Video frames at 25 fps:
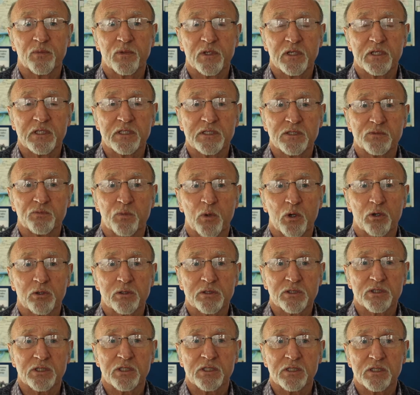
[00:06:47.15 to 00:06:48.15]
these
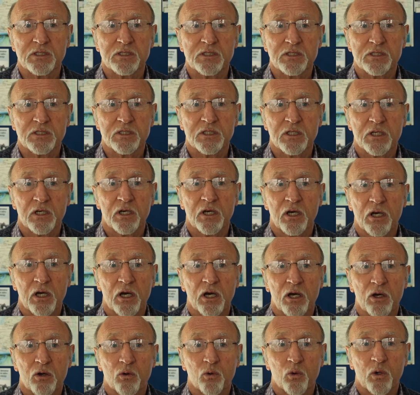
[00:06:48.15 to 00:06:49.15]
boxes
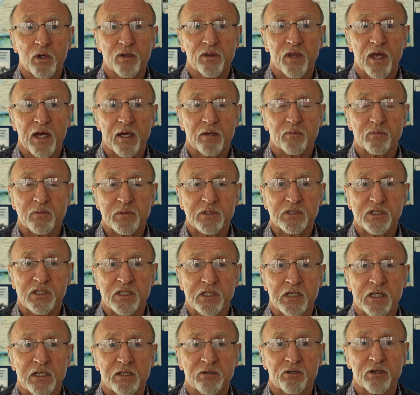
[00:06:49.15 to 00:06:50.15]
with that
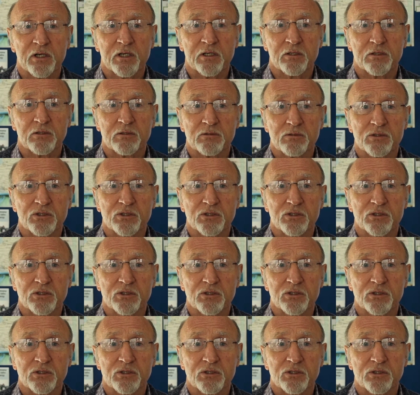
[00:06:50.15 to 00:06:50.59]
material.